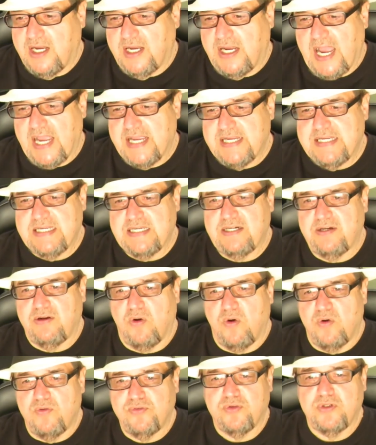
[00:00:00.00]
I get
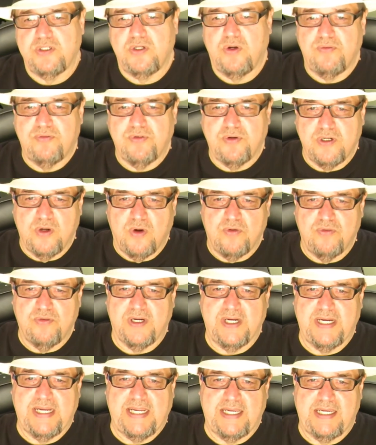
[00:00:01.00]
over and over and
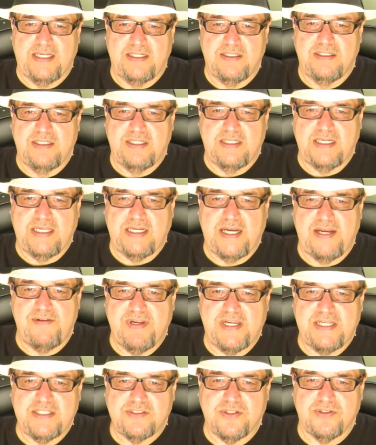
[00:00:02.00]
over again, and I've
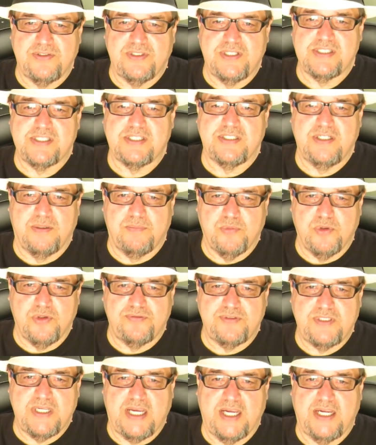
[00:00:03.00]
answered this a number
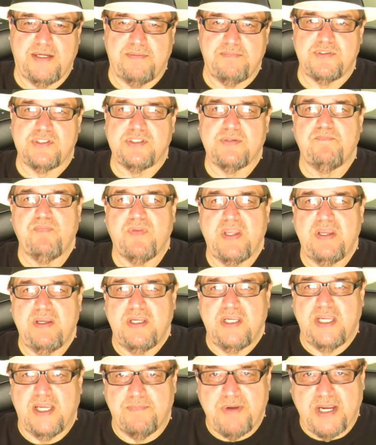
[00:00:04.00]
of times,
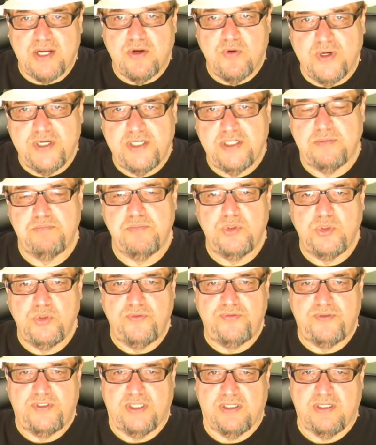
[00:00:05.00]
am I going to
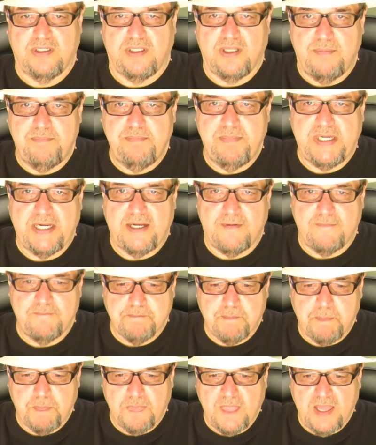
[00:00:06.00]
move to Colombia?
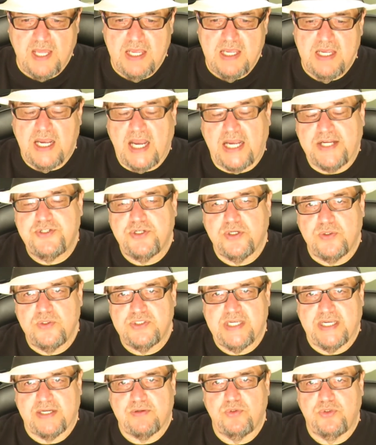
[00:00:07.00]
I
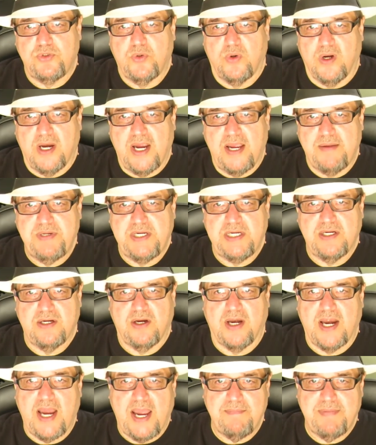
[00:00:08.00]
chose Ecuador. I'm
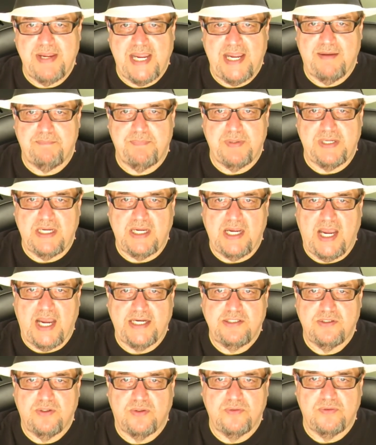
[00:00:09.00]
here. I'm happy.
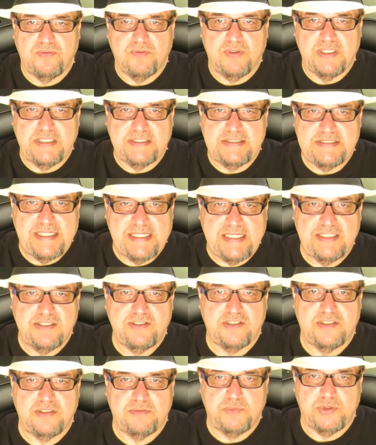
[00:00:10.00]
I don't
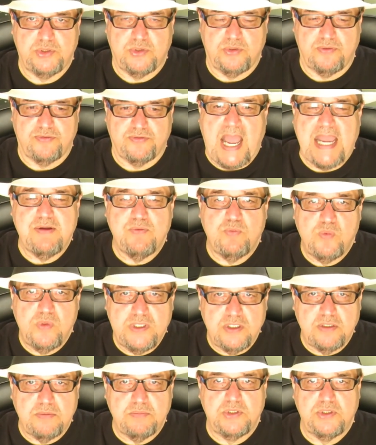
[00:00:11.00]
intend to move. I
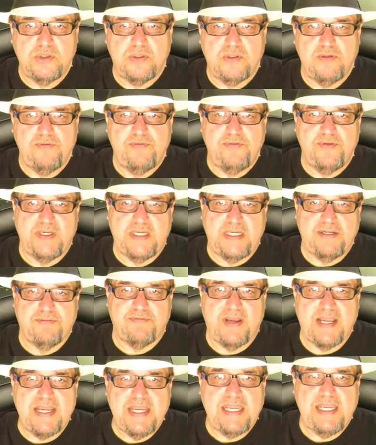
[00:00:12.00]
will move
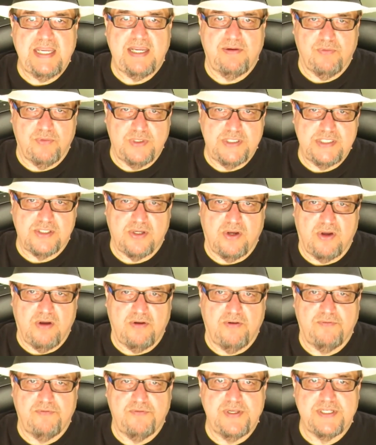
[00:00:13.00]
if I can't
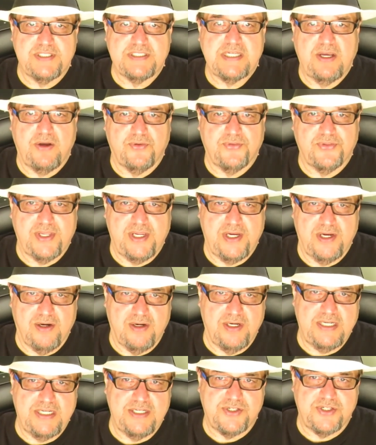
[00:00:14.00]
resolve this
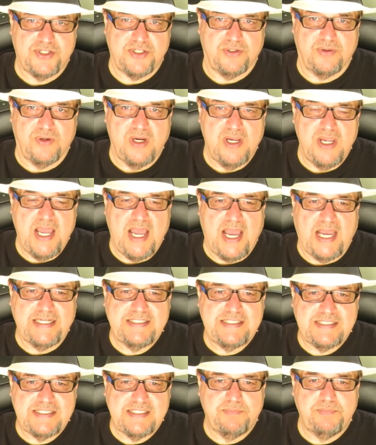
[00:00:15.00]
healthcare issue. I
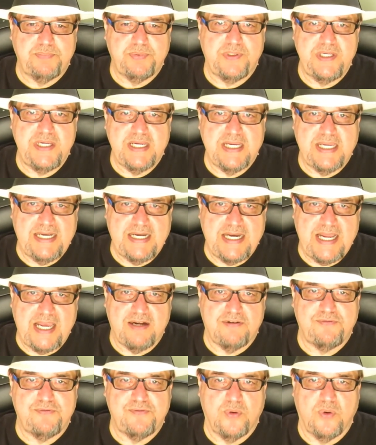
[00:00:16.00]
simply
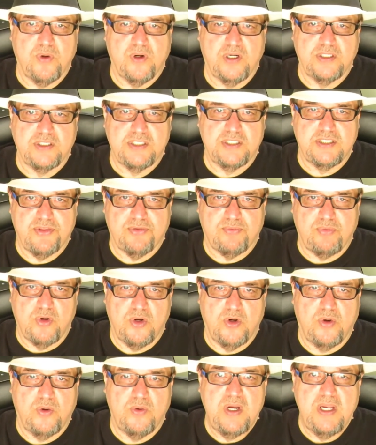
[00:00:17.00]
cannot afford to
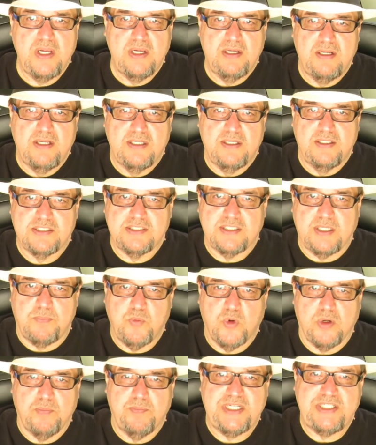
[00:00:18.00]
throw
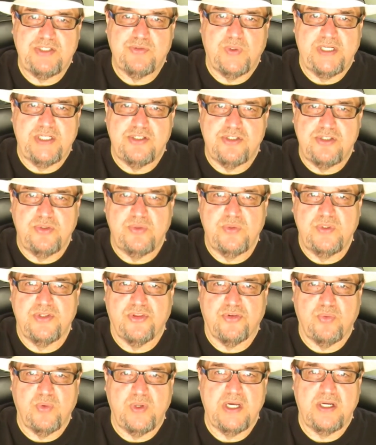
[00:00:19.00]
somewhere between $200
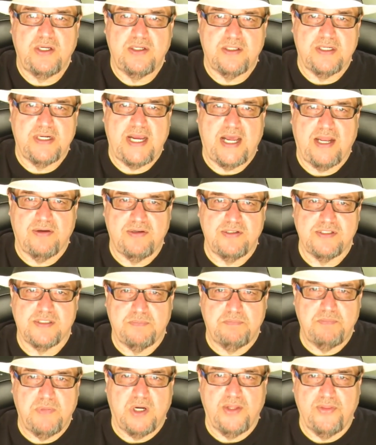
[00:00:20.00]
and
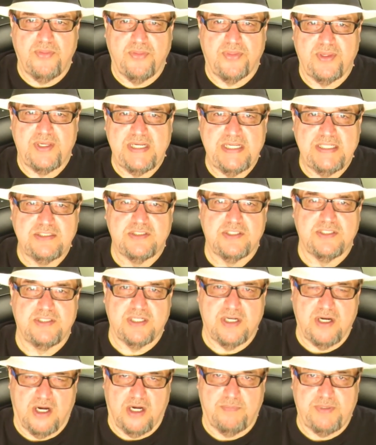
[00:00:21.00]
$300 a month into
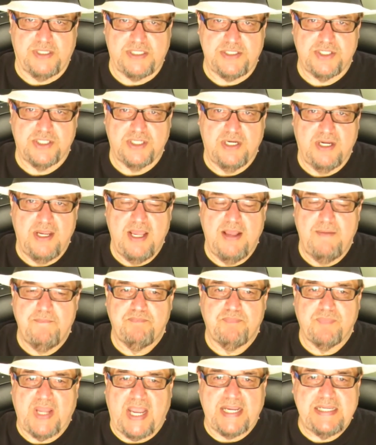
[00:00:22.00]
the garbage.
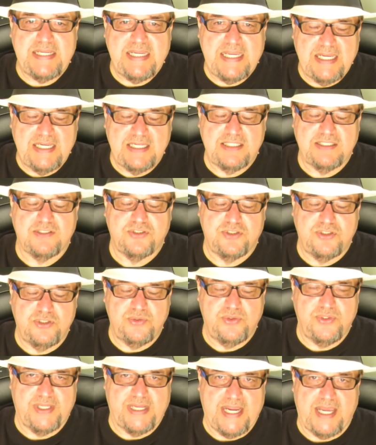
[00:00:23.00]
I can't
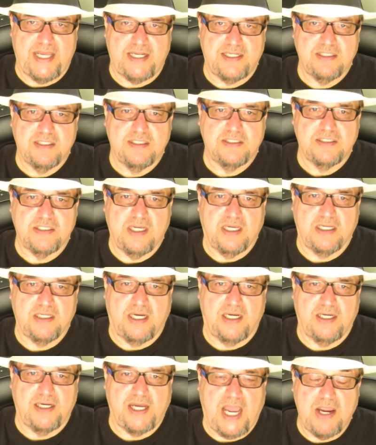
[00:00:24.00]
do that.
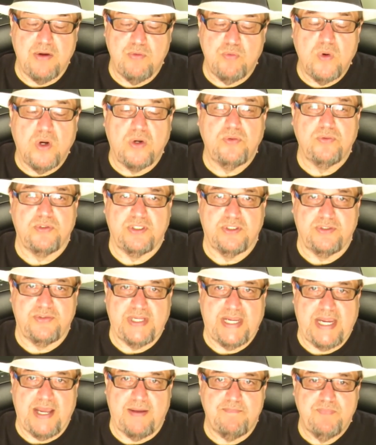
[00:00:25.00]
I won't do
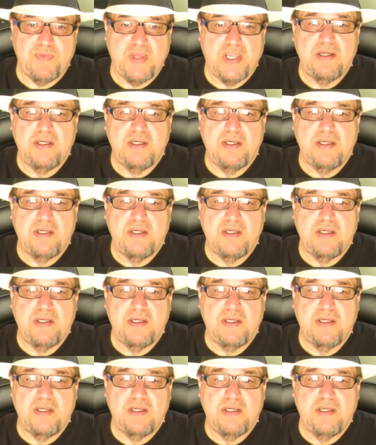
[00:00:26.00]
that.